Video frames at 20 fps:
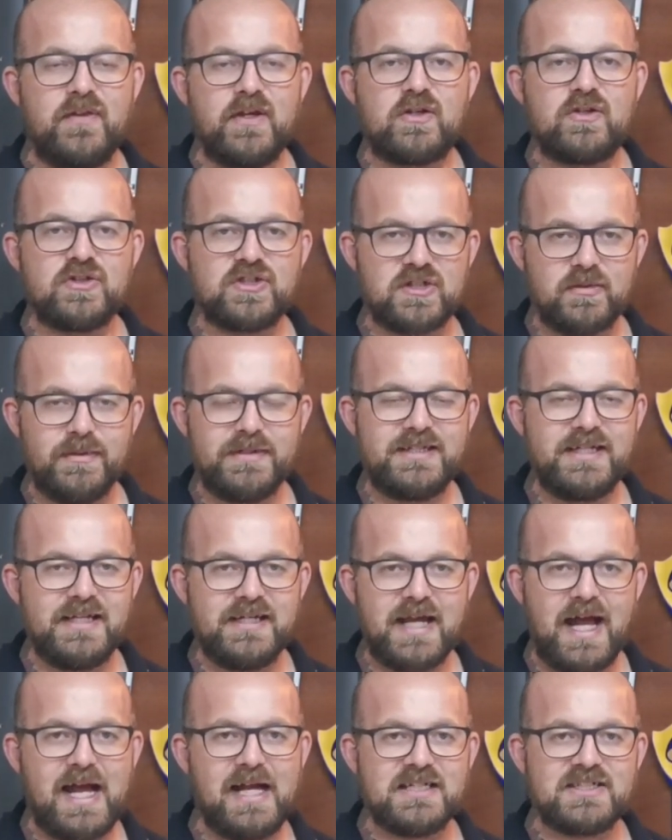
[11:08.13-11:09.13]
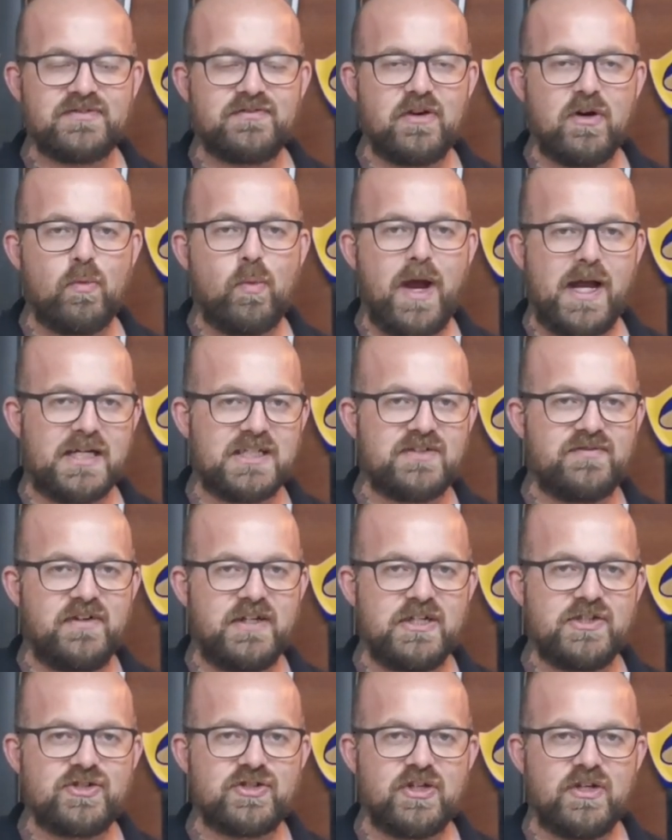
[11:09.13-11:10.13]
The customer did ask for a wax
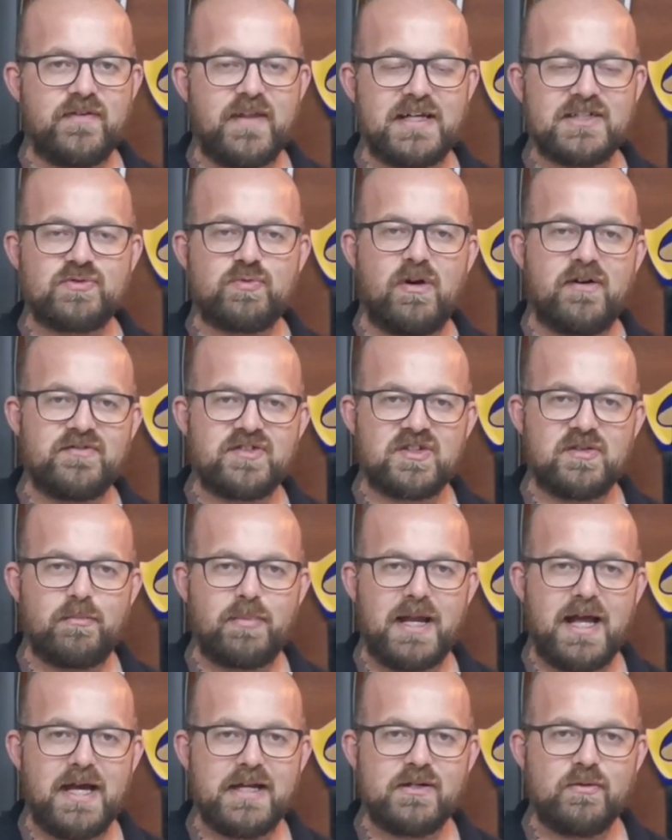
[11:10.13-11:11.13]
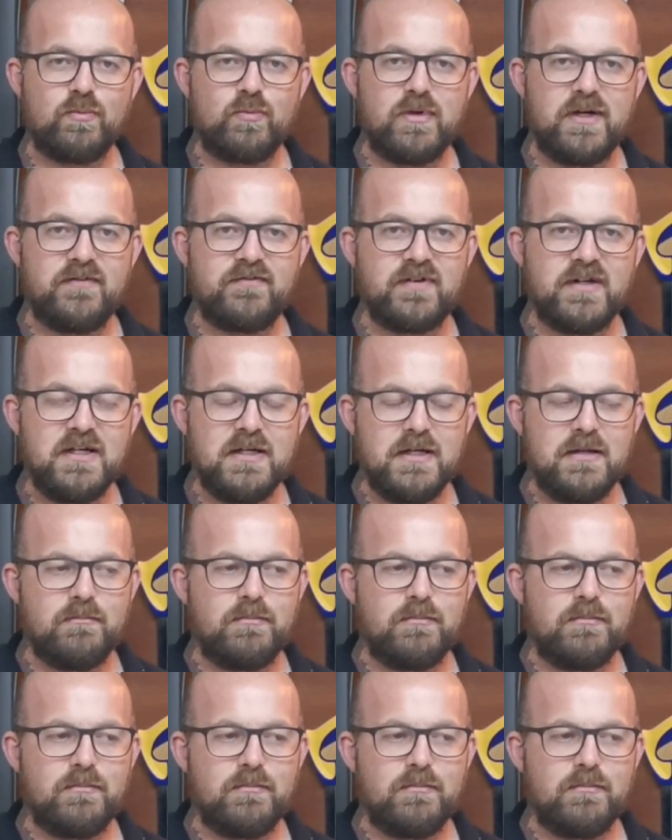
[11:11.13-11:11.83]
finish, so that's what I've supplied them with.